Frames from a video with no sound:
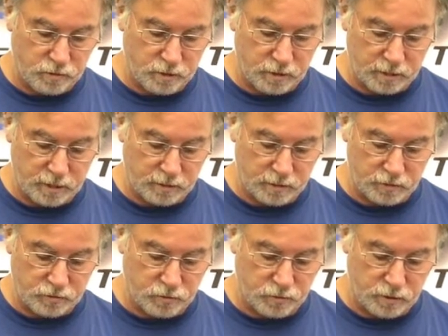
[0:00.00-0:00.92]
to get
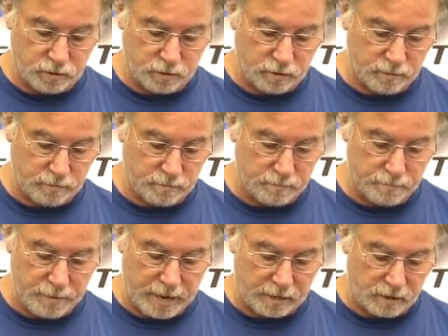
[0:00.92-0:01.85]
this unit
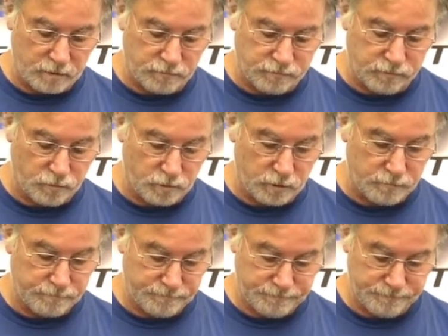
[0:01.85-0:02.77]
back on the
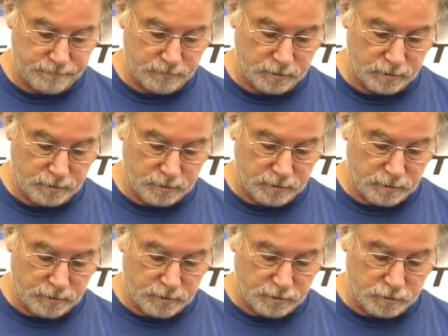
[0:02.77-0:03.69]
floor.
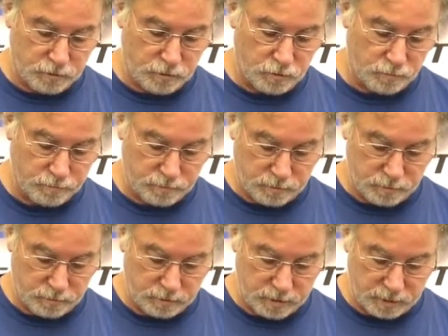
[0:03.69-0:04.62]
So
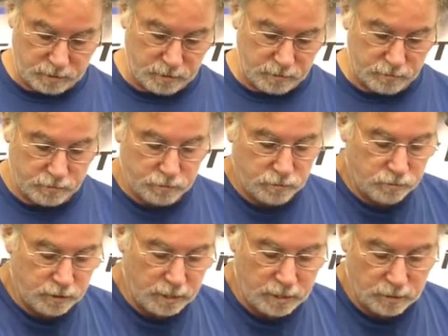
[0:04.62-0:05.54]
just take these
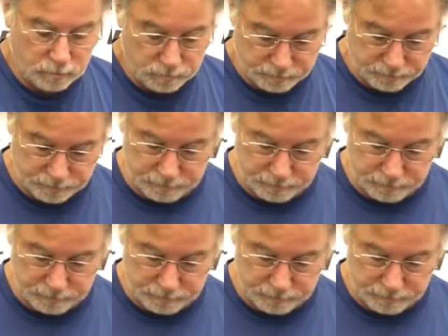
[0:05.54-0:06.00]
screws out.